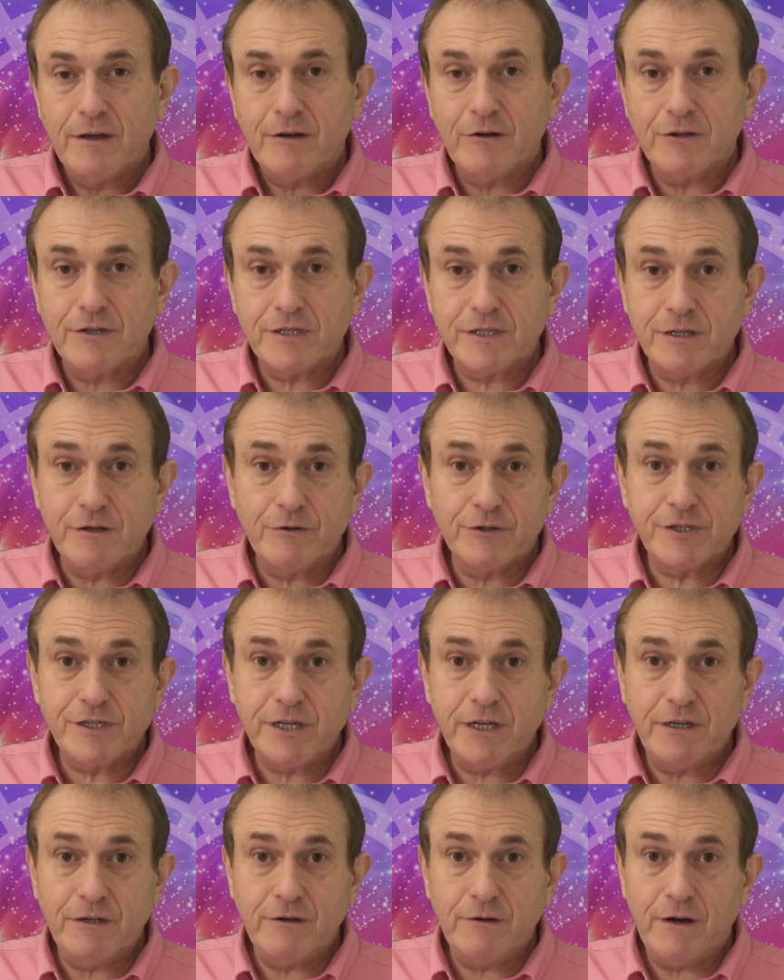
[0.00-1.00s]
could still
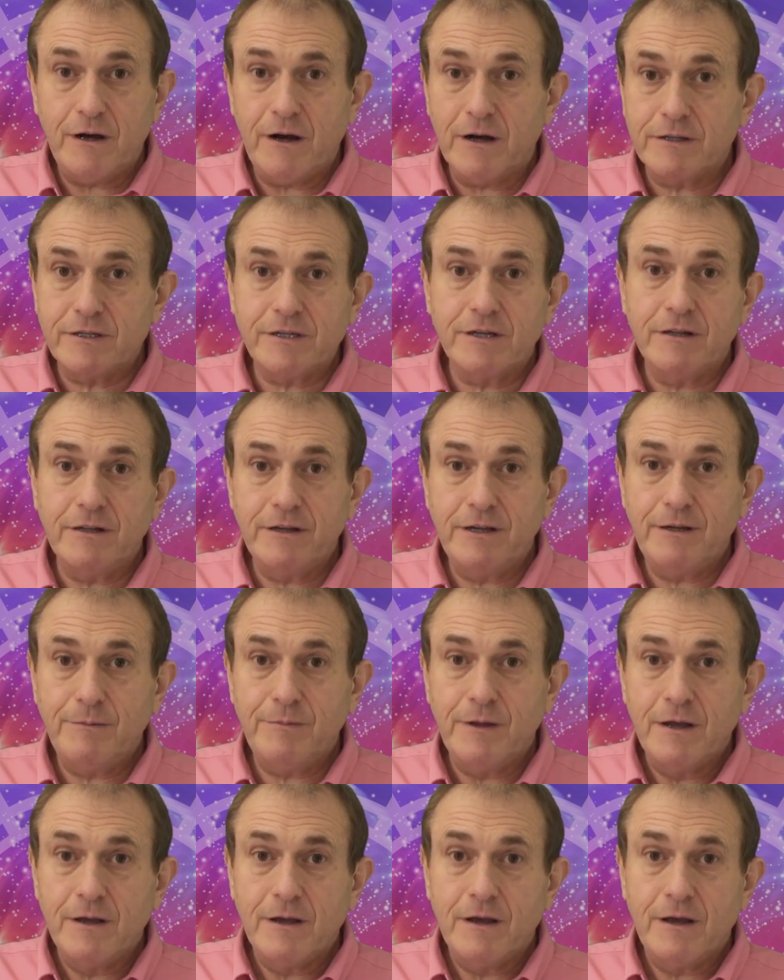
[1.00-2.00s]
see you utterly